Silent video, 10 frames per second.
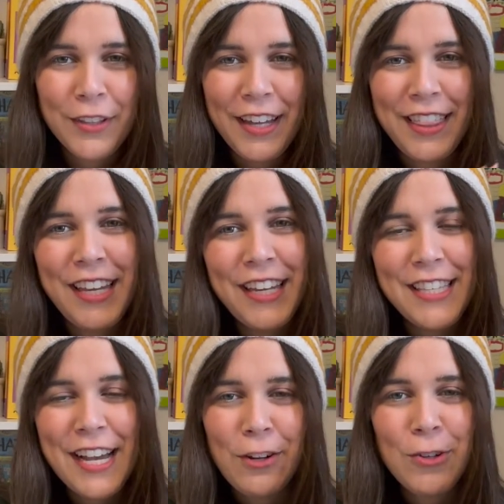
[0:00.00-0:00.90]
I think it
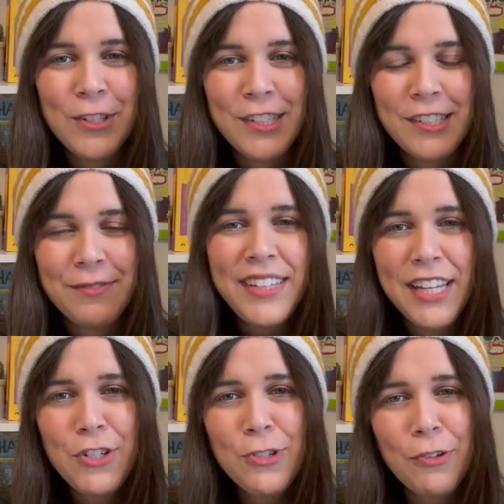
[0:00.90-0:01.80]
tackles
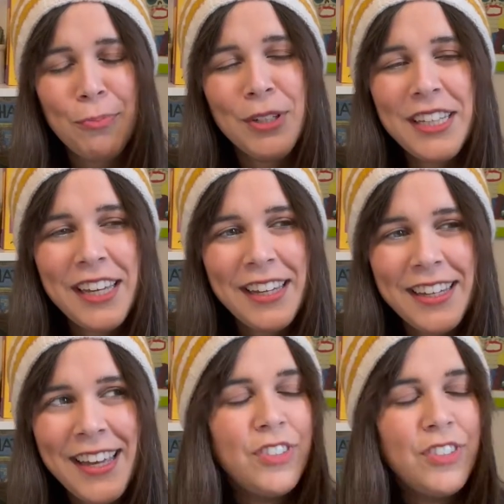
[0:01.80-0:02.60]
issues of bullying,